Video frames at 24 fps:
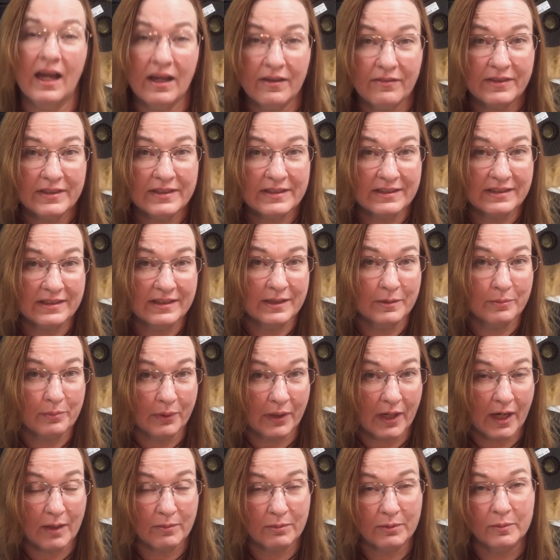Obviously the
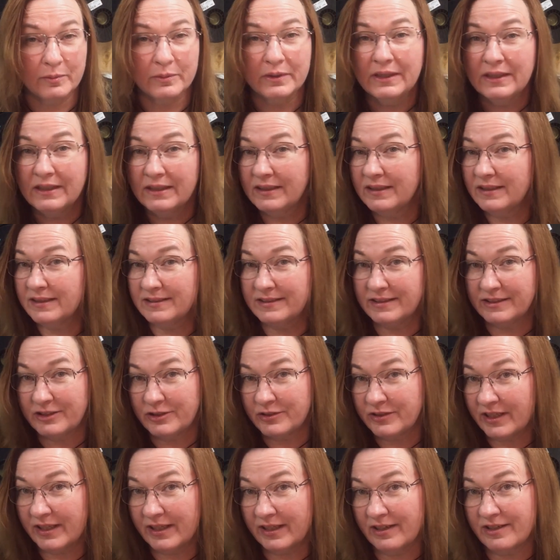problem is
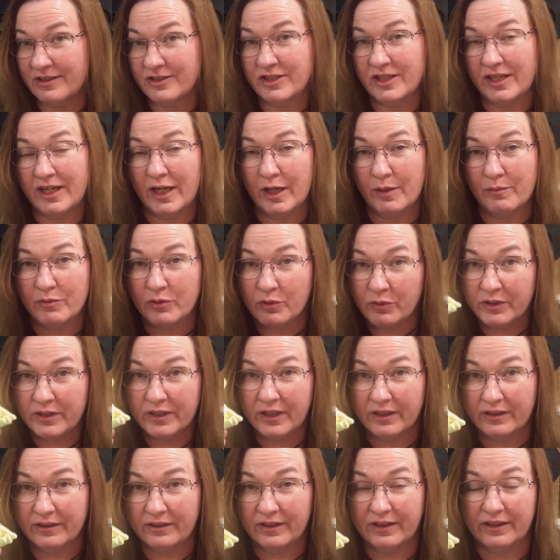that you cannot jam
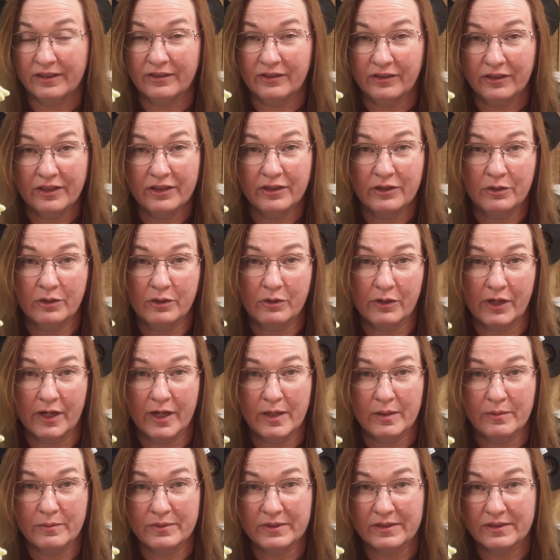333
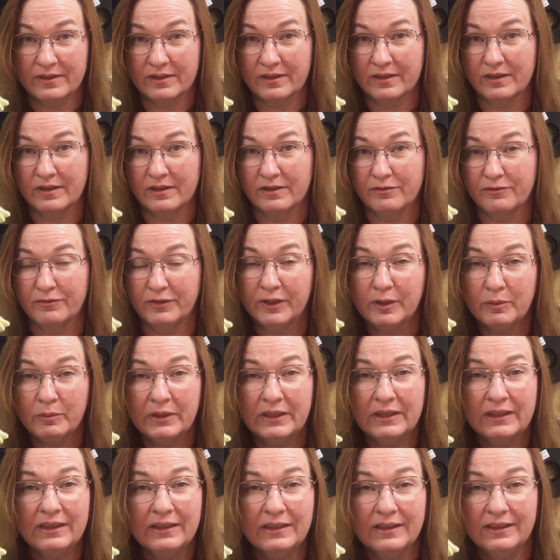grams of
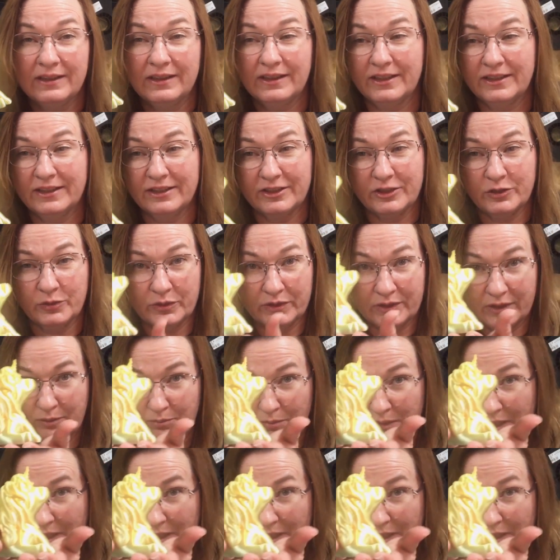filament into a